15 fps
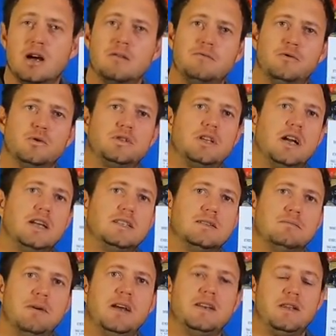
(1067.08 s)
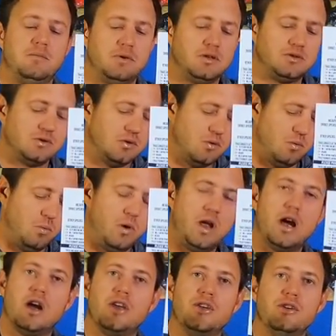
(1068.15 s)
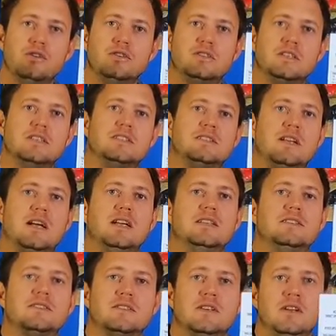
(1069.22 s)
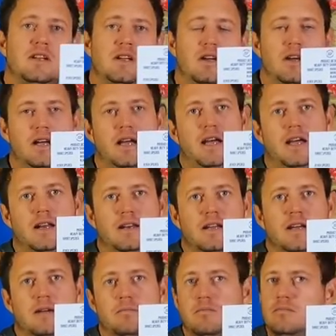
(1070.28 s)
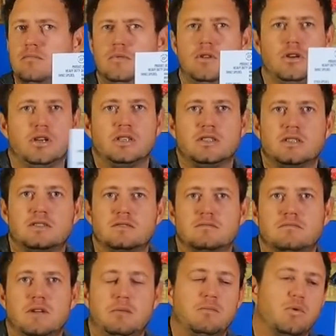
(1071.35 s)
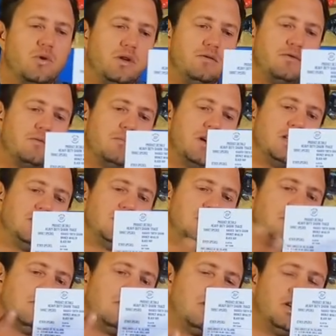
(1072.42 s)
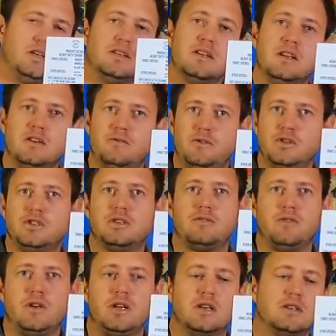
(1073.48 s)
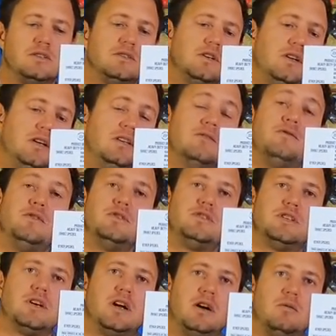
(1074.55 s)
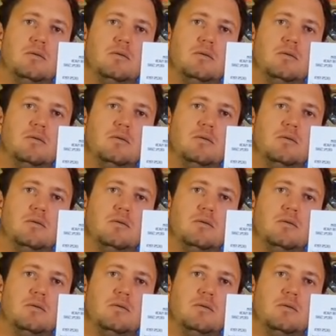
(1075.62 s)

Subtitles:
for trace and bait demos where I use this trace, and you can just get more information on it. In the future videos, in the future, I